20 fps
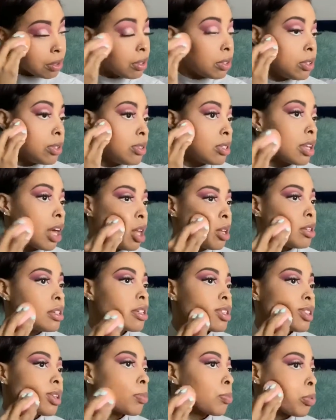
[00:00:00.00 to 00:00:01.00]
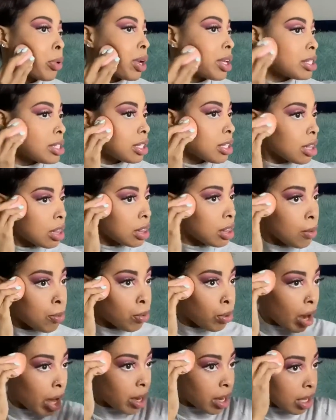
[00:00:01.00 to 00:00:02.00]
use that just to press the
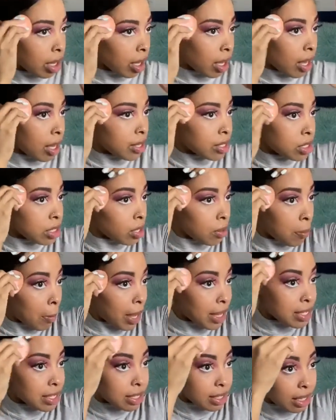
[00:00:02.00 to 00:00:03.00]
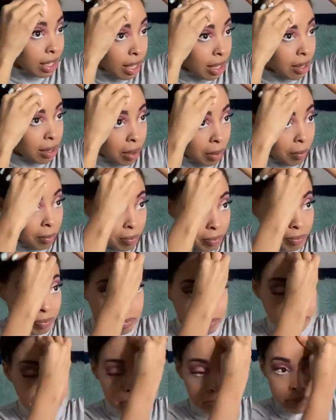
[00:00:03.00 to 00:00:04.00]
product into my skin,
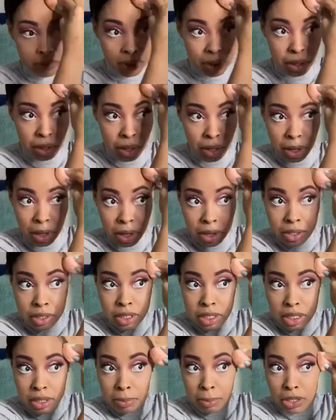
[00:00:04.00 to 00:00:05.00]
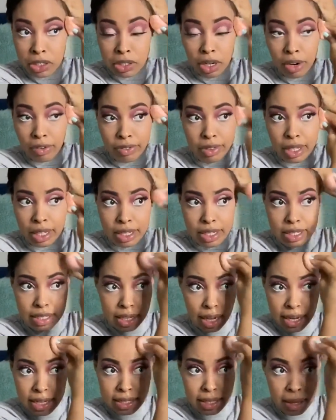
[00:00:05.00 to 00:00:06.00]
just to make sure everything is
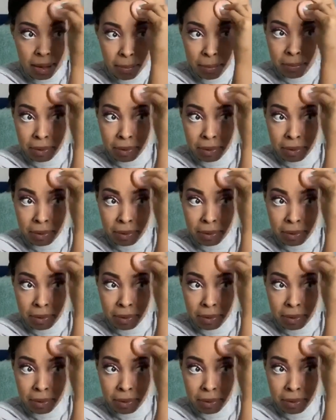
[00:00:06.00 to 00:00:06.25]
nice and